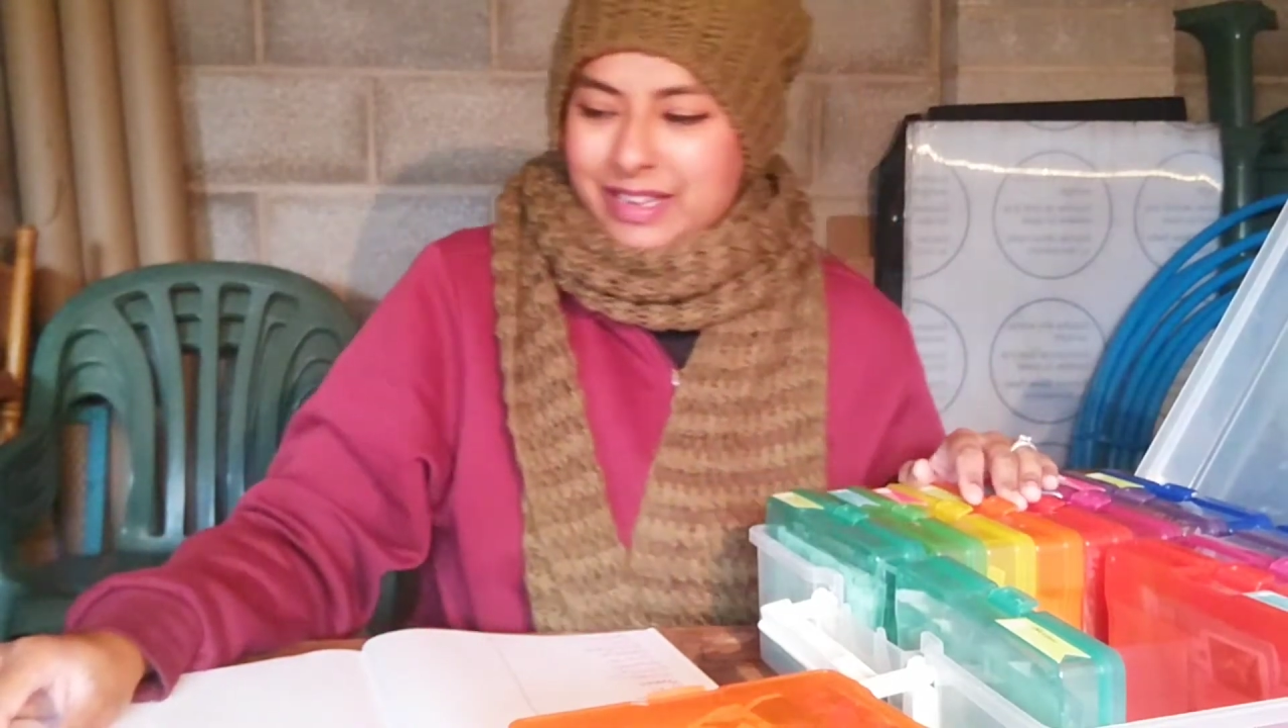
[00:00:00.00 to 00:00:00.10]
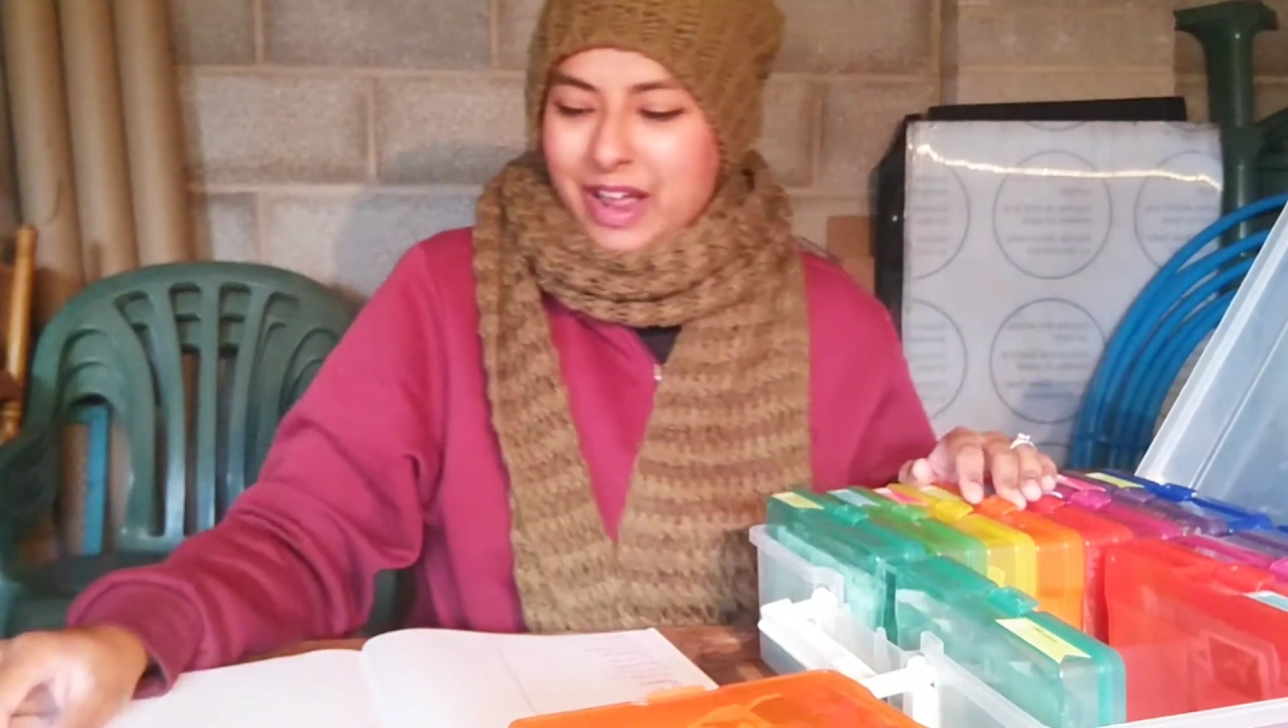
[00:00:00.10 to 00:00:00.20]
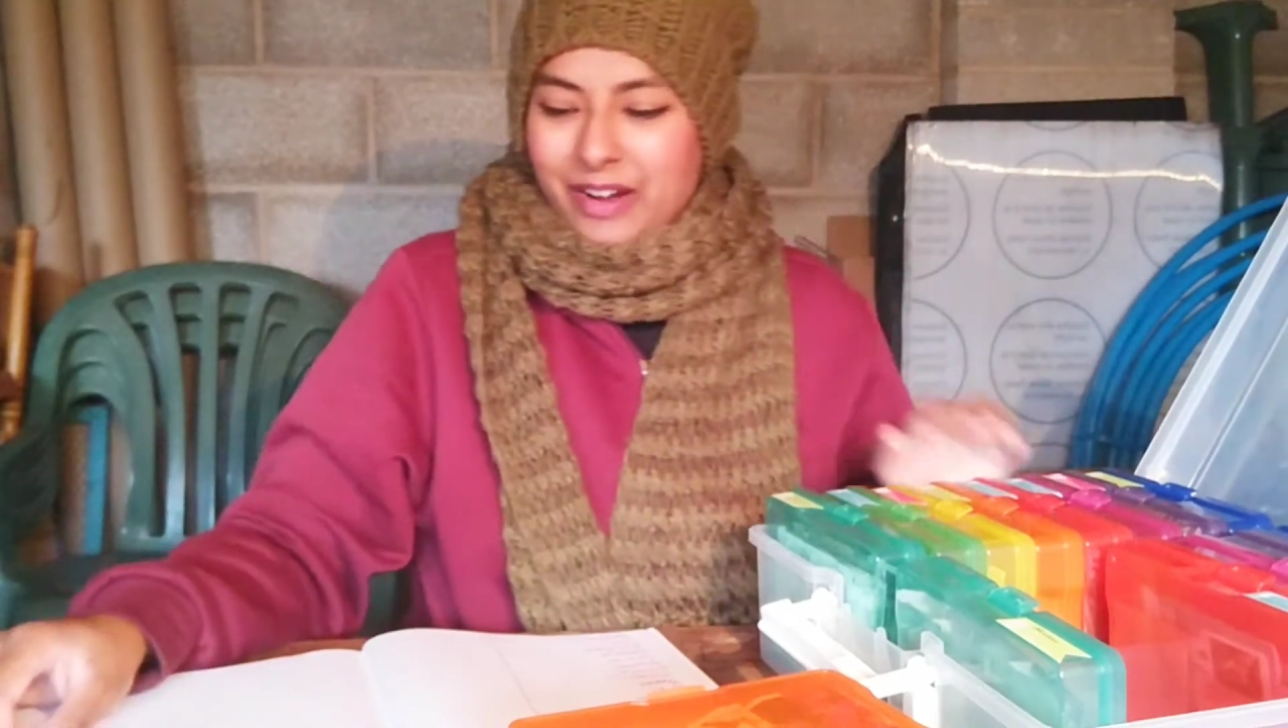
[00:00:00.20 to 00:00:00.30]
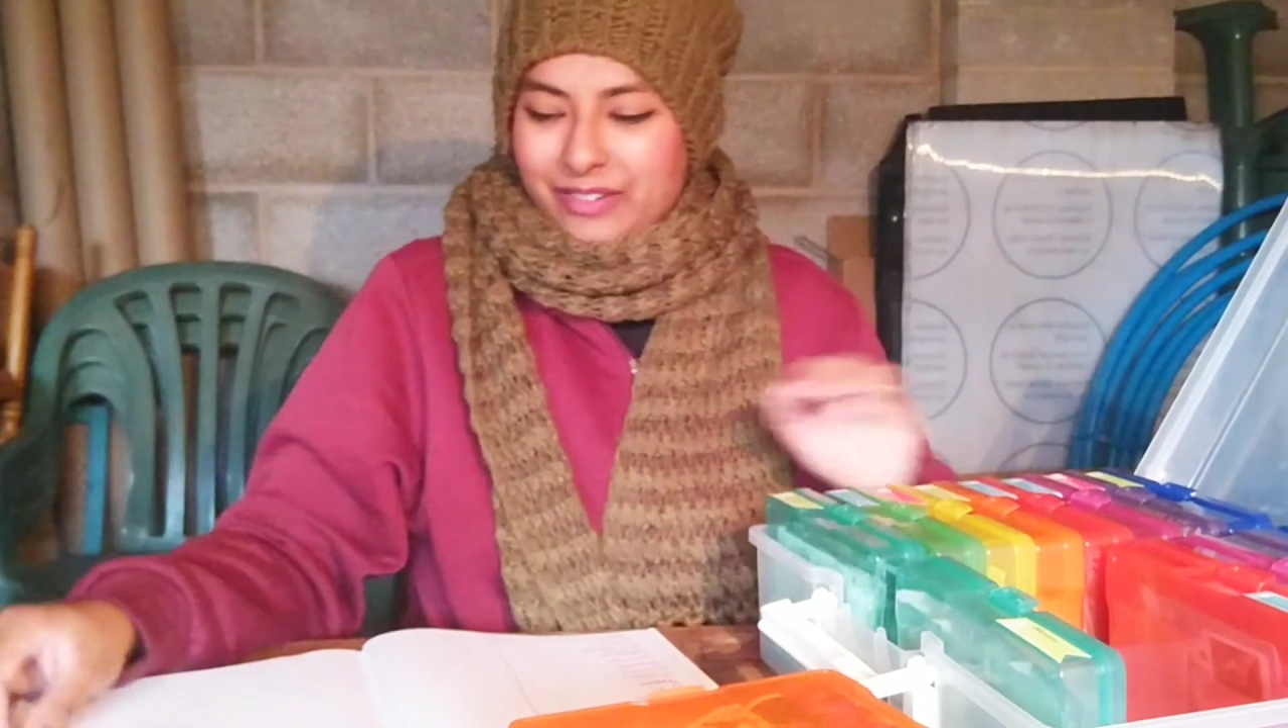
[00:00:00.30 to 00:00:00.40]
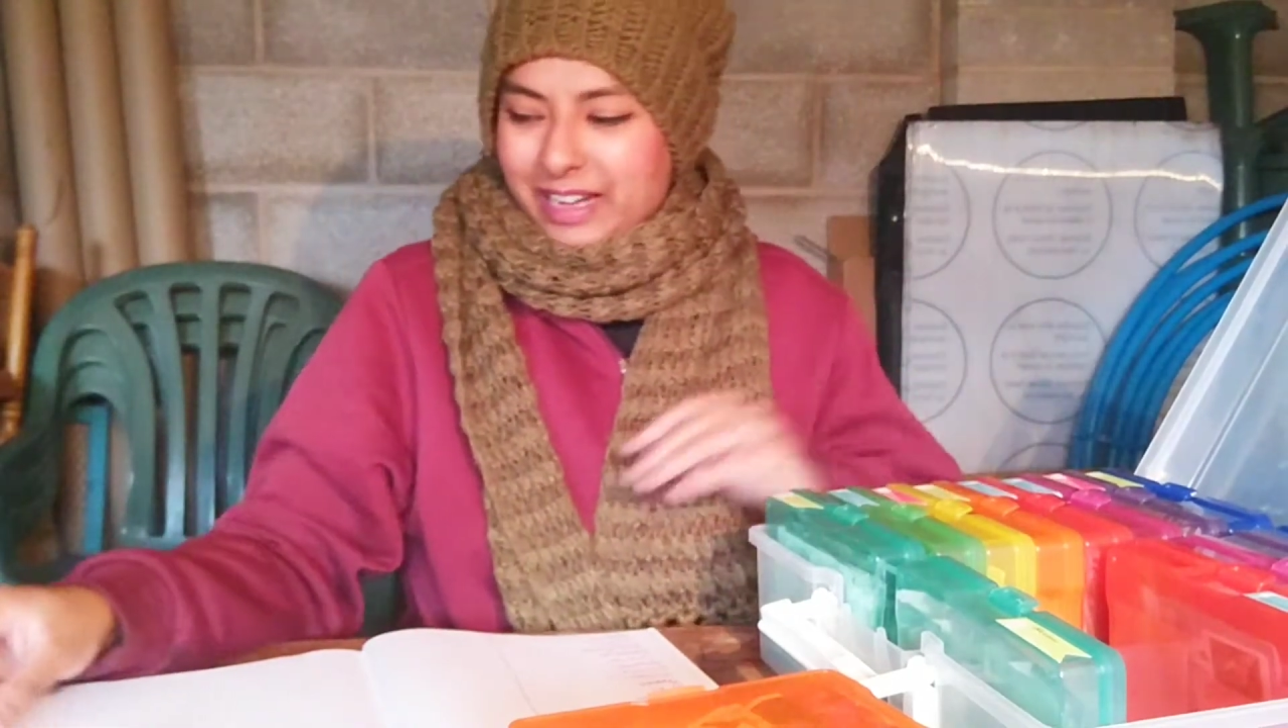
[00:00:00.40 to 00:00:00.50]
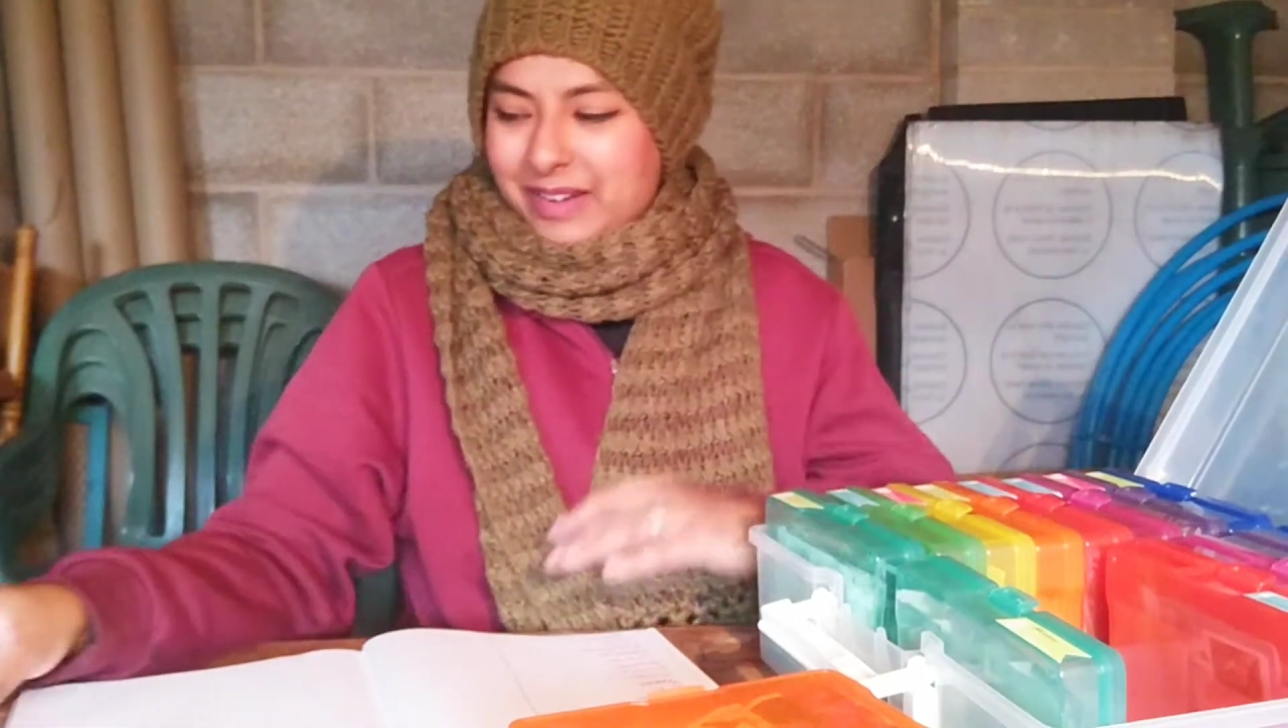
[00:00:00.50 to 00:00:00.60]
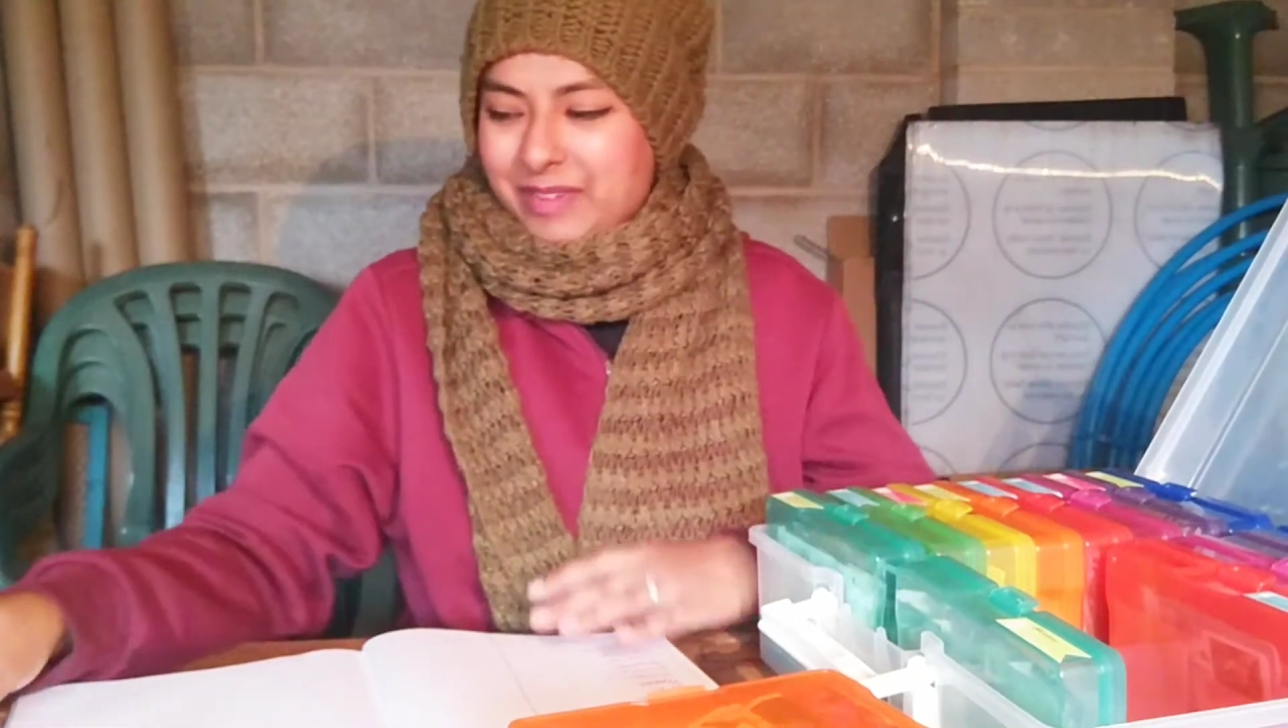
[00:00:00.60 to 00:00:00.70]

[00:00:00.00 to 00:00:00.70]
not really